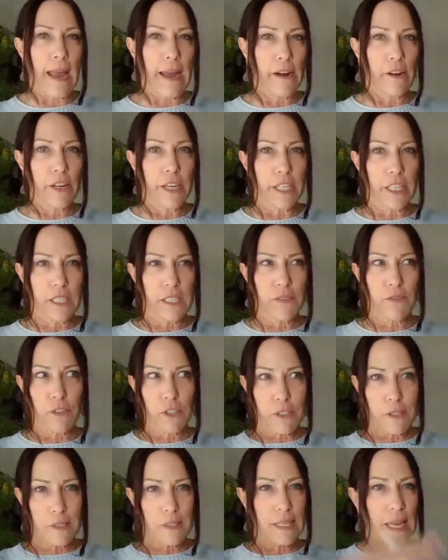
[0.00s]
areas
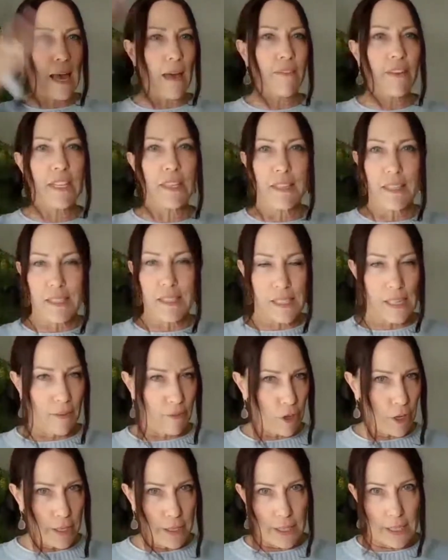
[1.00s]
versus having this
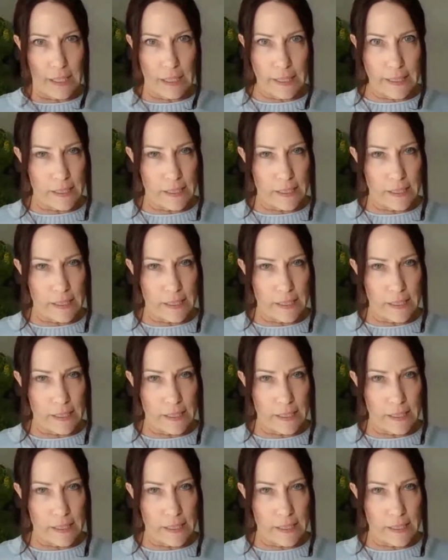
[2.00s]
never-ending